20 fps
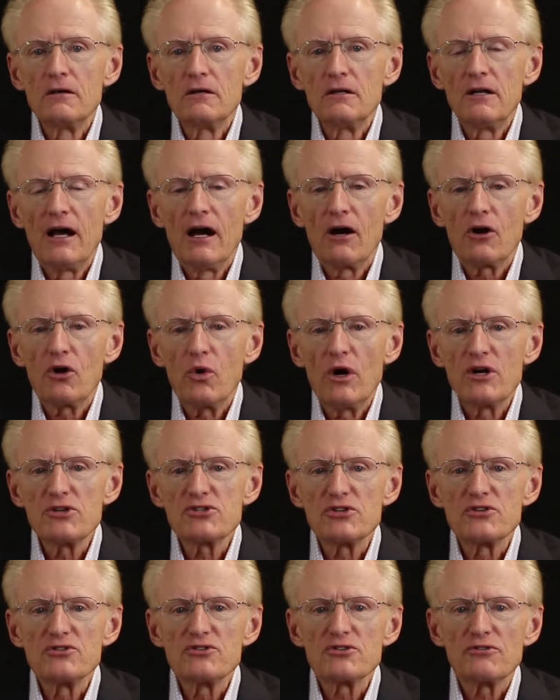Now,
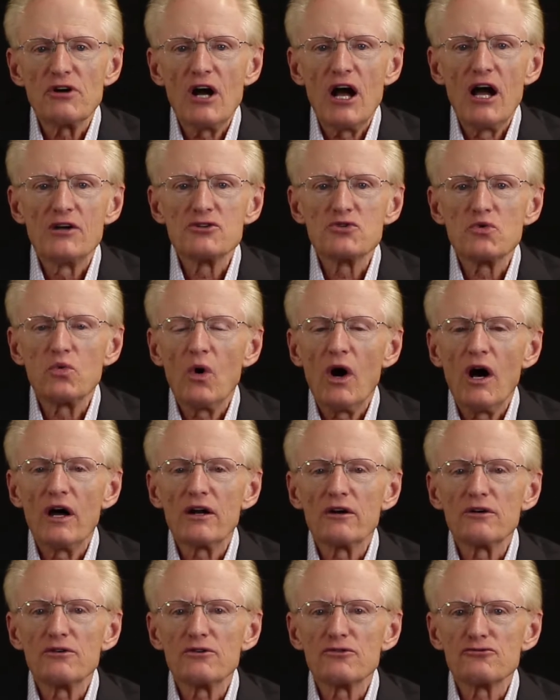questions arise. What
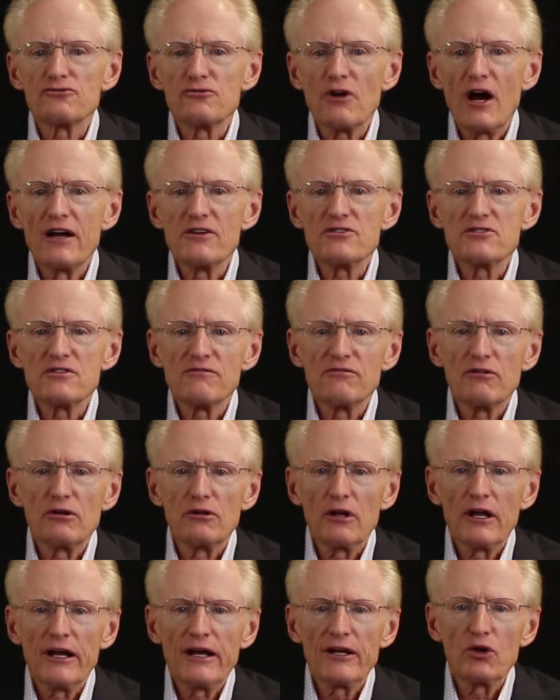are the rights of the
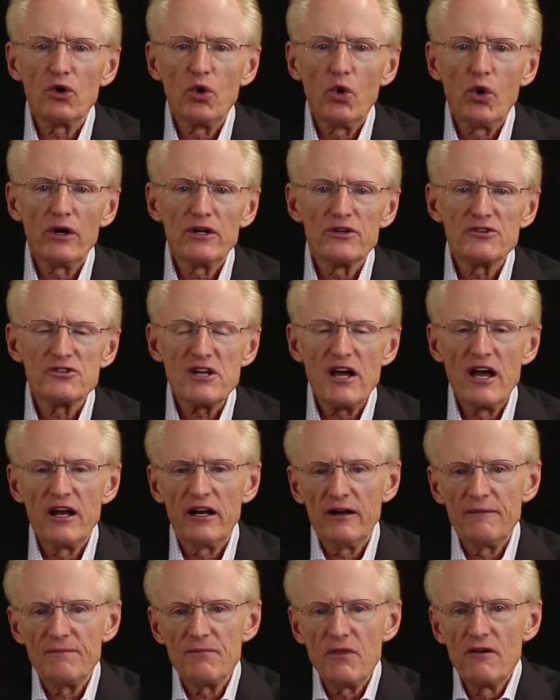landlord and
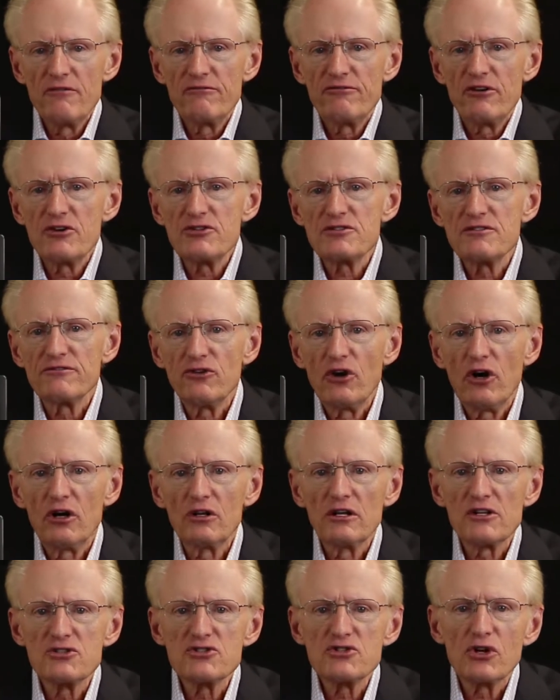tenant? First of all,
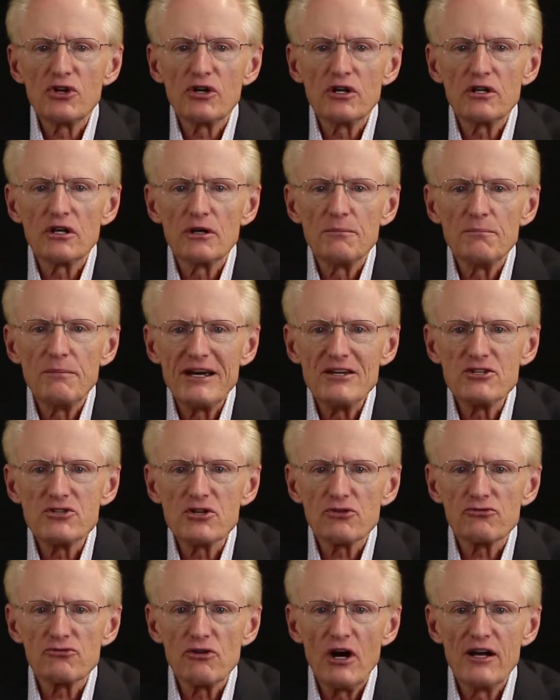let's look at the
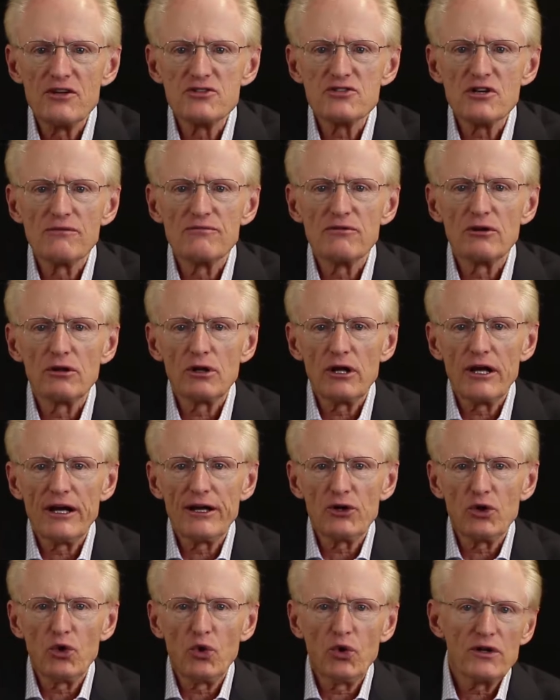basic rights of the
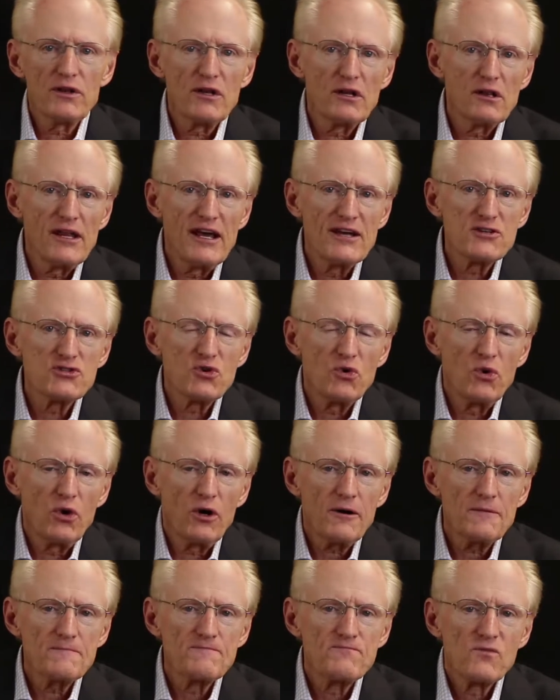landlord, the
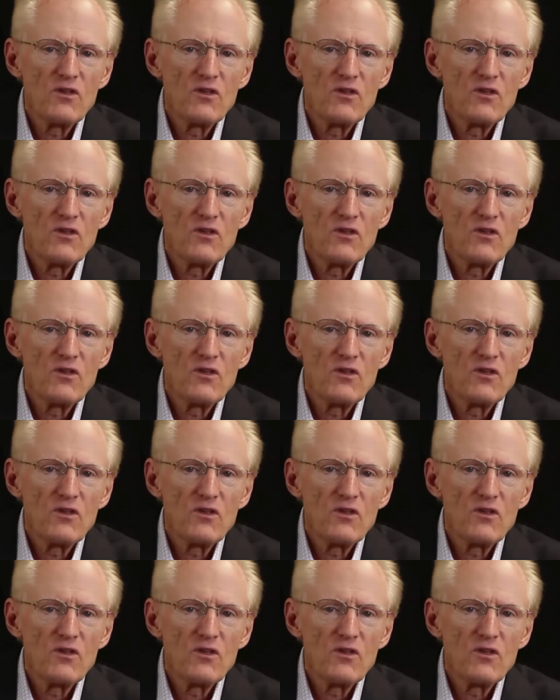lessor.